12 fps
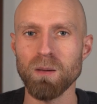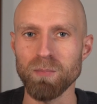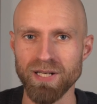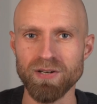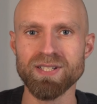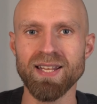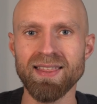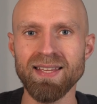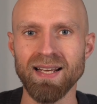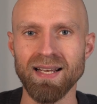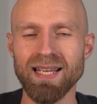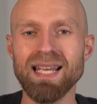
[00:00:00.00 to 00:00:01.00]
But here's the
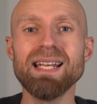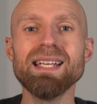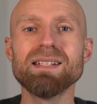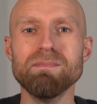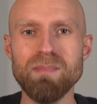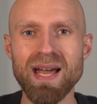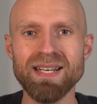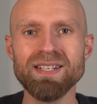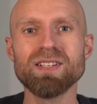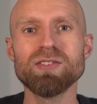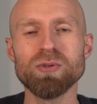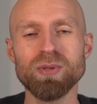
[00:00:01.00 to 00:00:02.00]
thing, it is
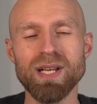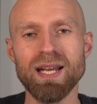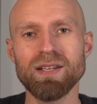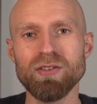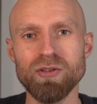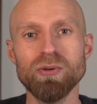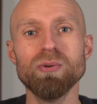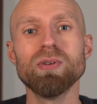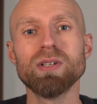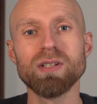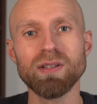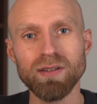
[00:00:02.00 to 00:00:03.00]
meant to get you
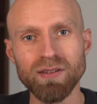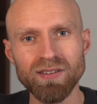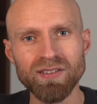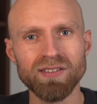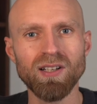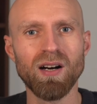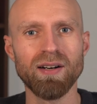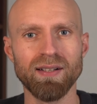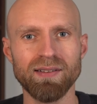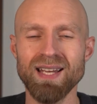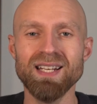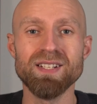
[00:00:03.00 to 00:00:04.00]
started.
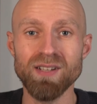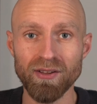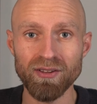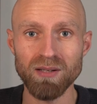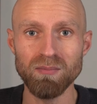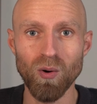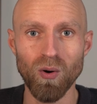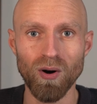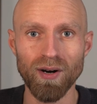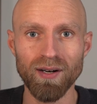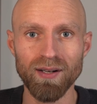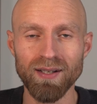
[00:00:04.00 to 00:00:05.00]
It is nothing
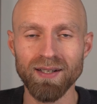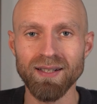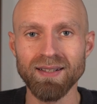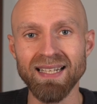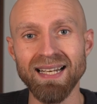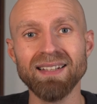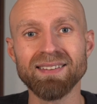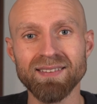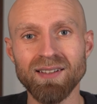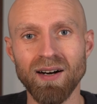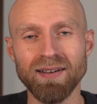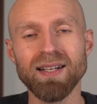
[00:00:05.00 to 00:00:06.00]
more than a
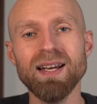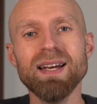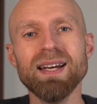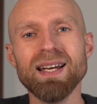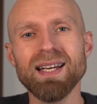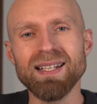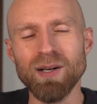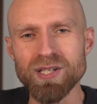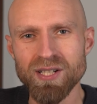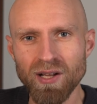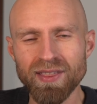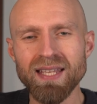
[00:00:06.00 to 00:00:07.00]
start. There's
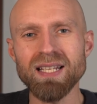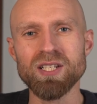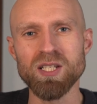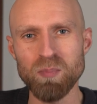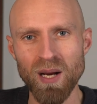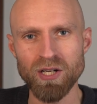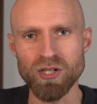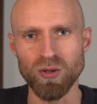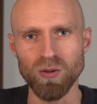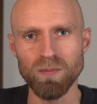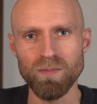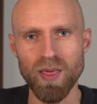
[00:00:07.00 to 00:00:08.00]
nothing
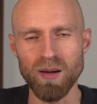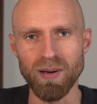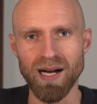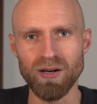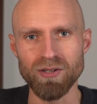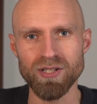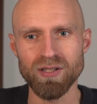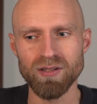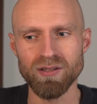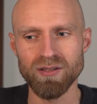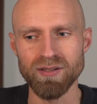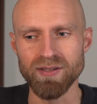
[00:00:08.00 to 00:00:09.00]
special about
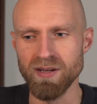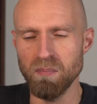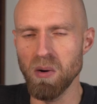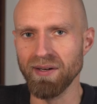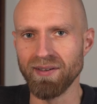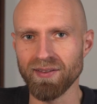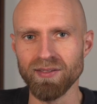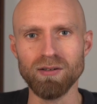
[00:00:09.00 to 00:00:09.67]
the month